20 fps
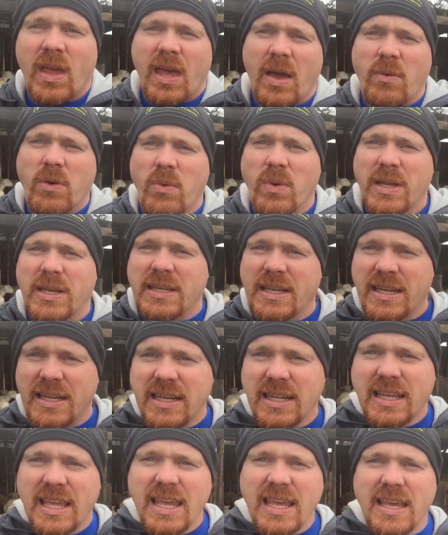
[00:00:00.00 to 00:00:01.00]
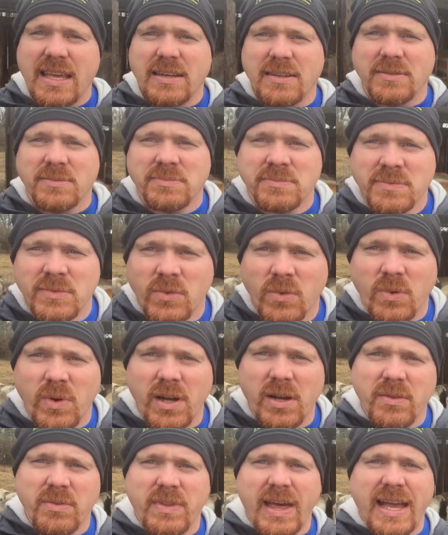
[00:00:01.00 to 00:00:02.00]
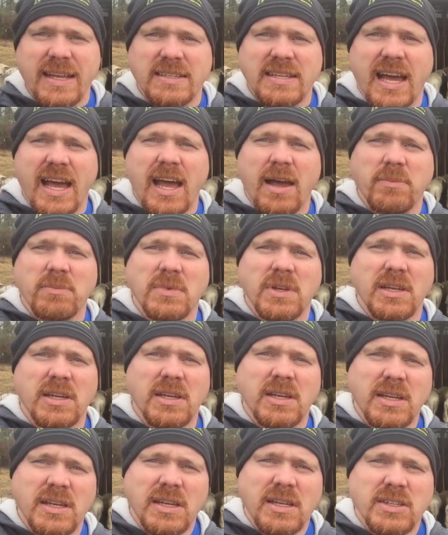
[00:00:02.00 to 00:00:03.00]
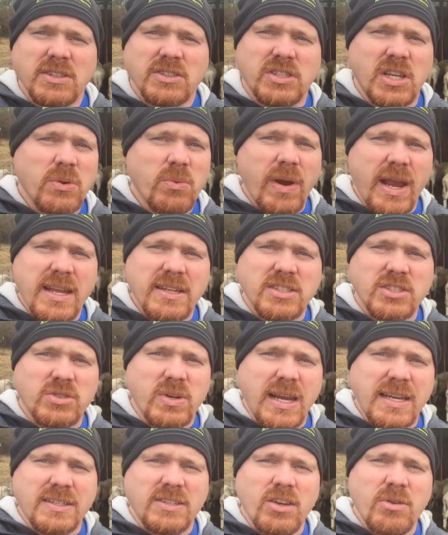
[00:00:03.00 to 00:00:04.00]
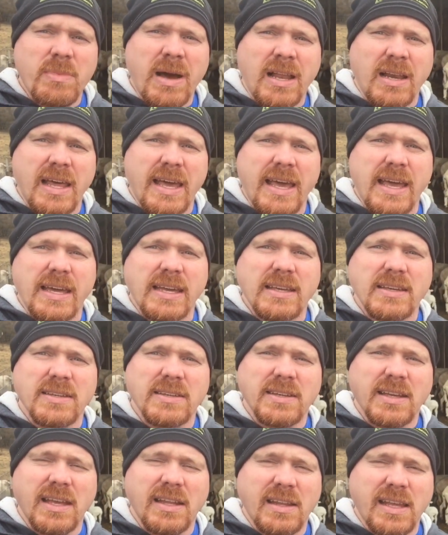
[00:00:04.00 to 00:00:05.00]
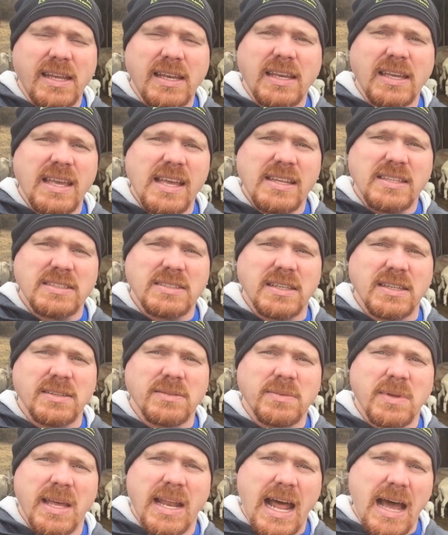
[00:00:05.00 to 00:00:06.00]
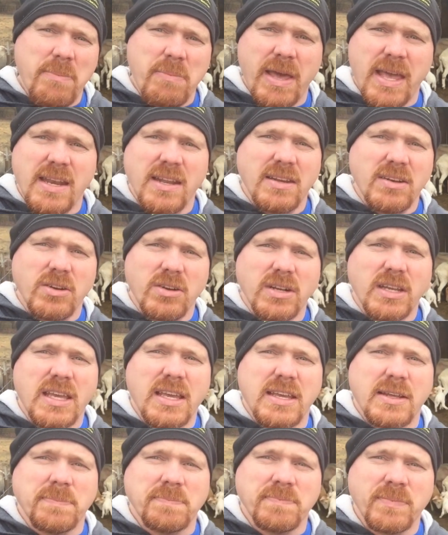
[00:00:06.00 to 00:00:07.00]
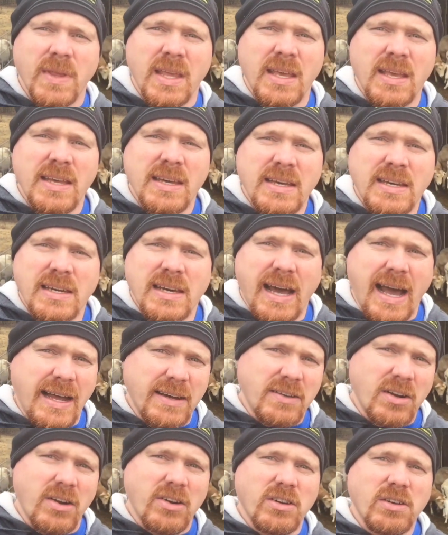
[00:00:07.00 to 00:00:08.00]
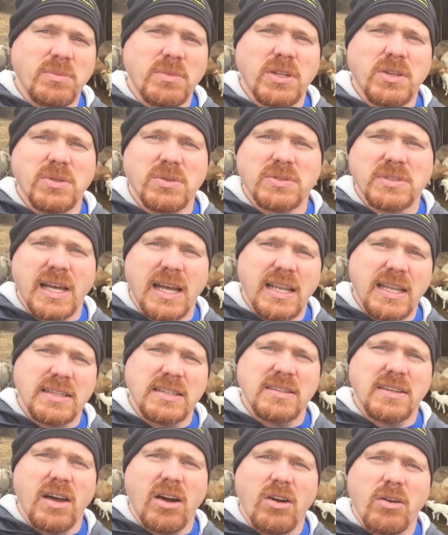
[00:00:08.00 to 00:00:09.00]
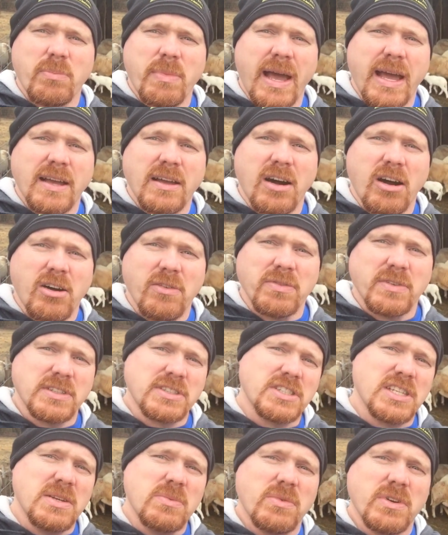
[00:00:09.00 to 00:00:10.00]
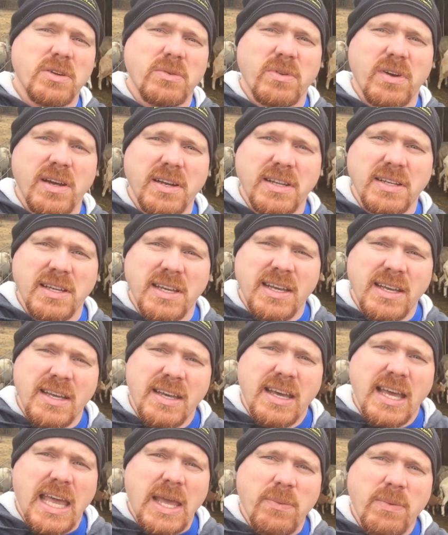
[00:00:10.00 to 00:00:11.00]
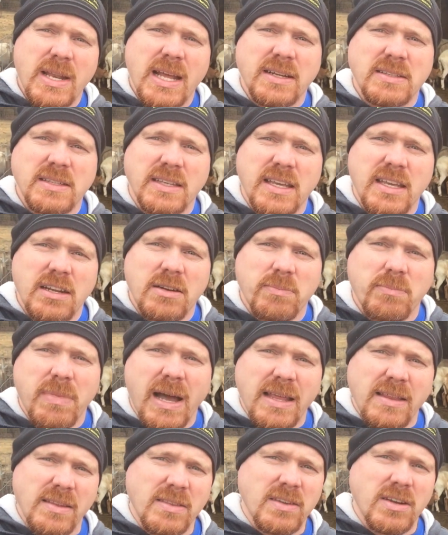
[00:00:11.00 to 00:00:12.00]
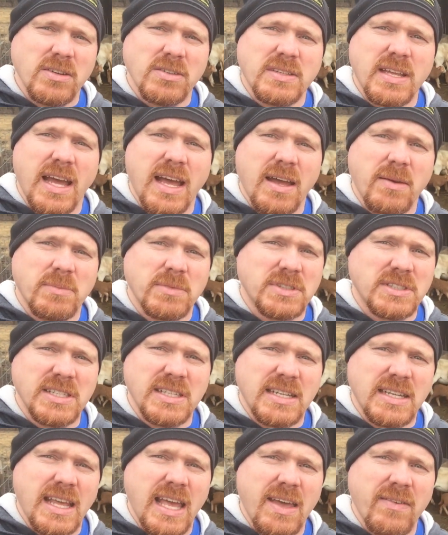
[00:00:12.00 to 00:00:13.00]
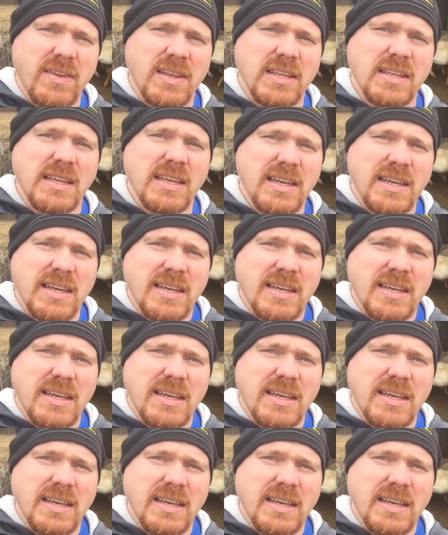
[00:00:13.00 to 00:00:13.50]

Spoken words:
and we went and did it again. Well, that time she ran straight to my leg and leaned against it and I petted her again. I turned them loose. I let the dog back off and the sheep went running. He went out to get them. By the third time, she didn't have any